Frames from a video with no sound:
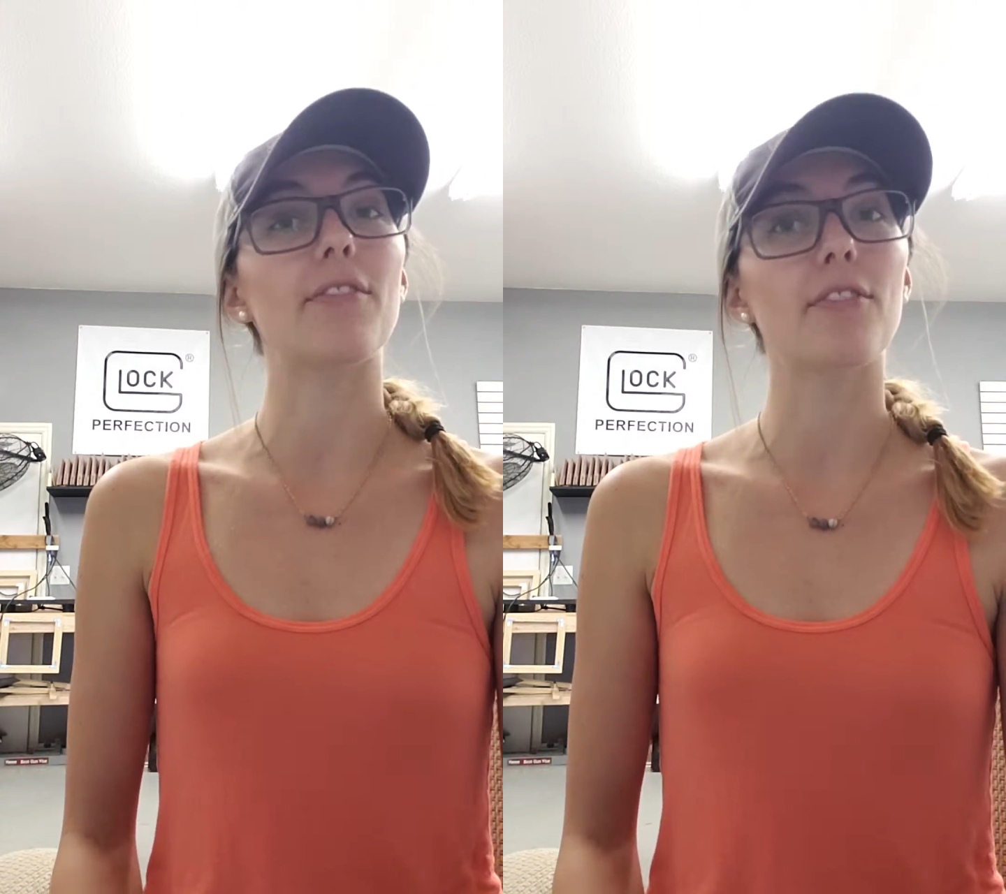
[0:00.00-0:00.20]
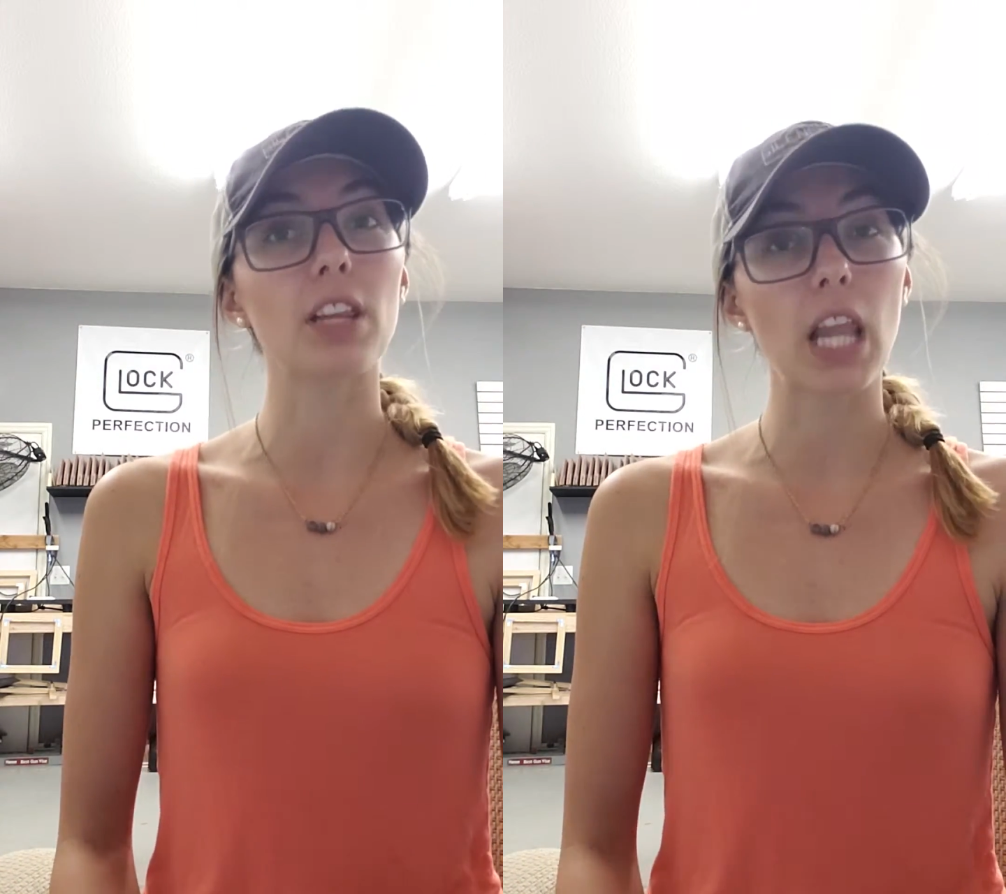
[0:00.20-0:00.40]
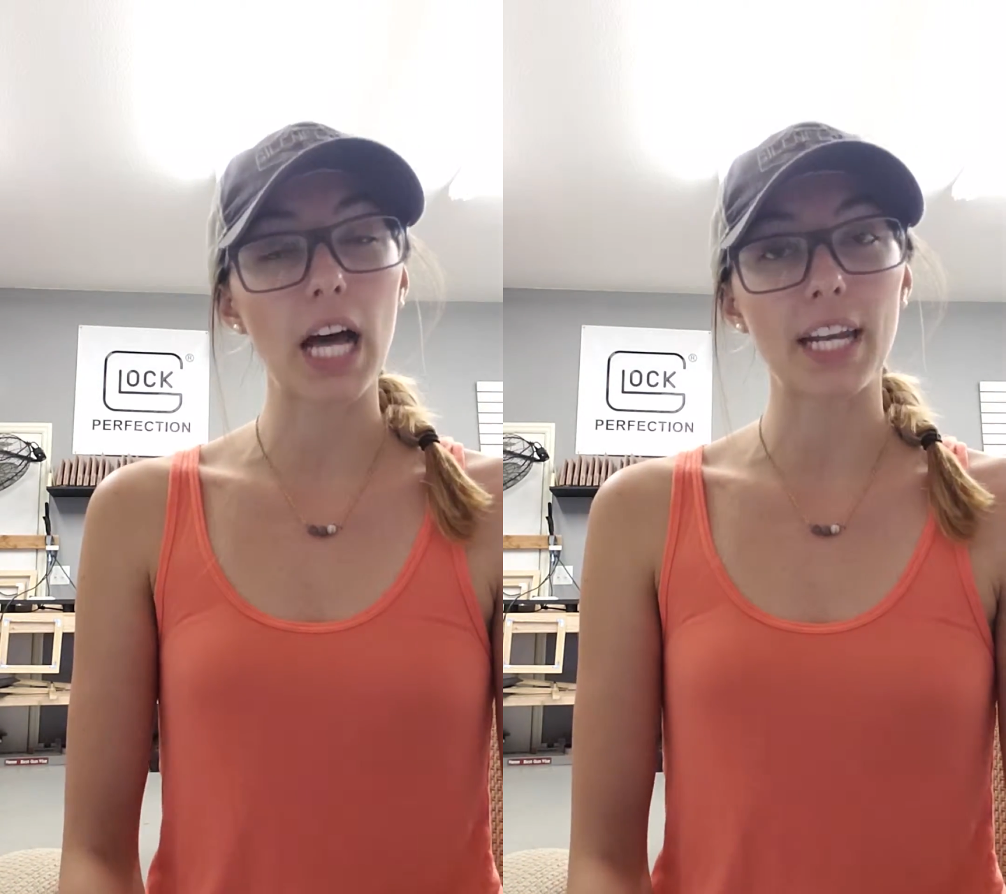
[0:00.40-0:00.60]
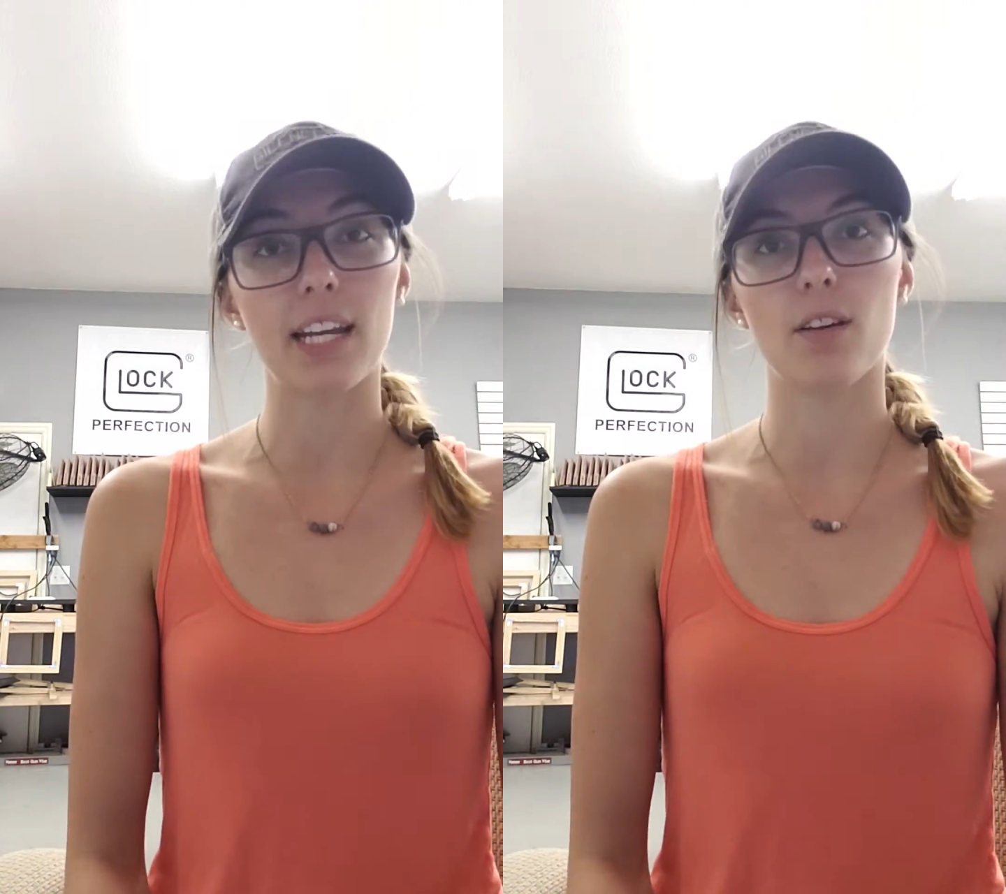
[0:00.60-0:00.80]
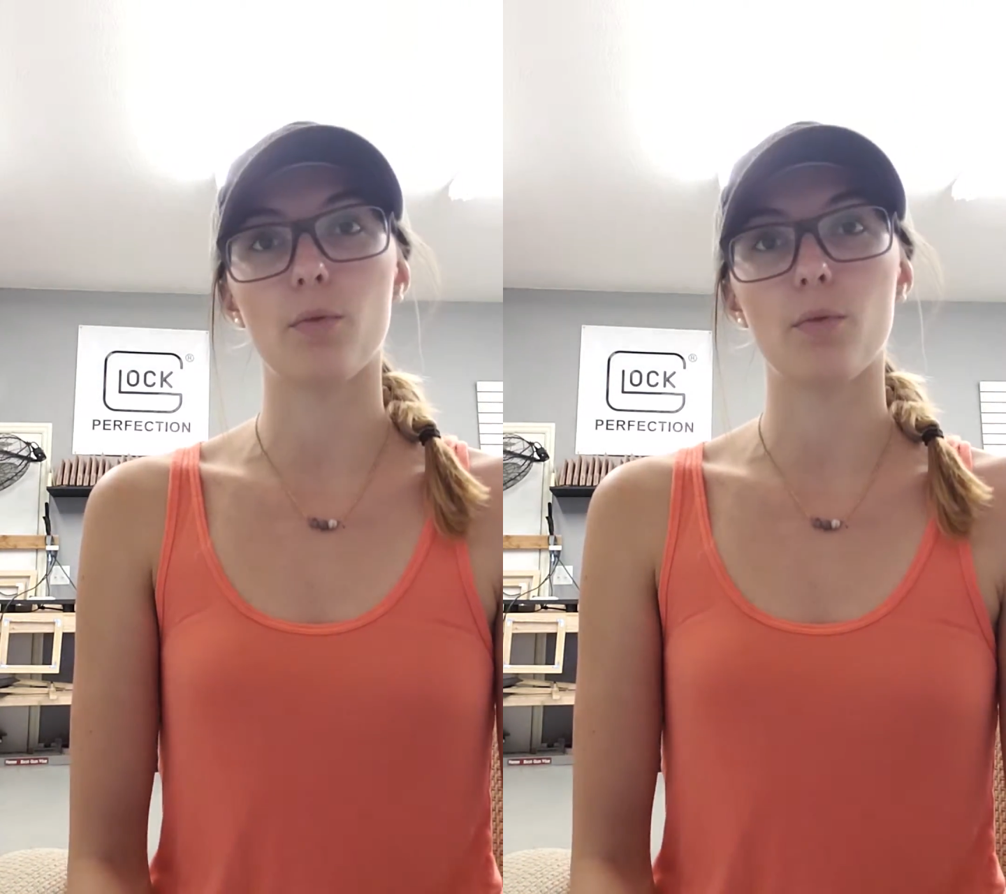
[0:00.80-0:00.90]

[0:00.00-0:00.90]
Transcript: flooded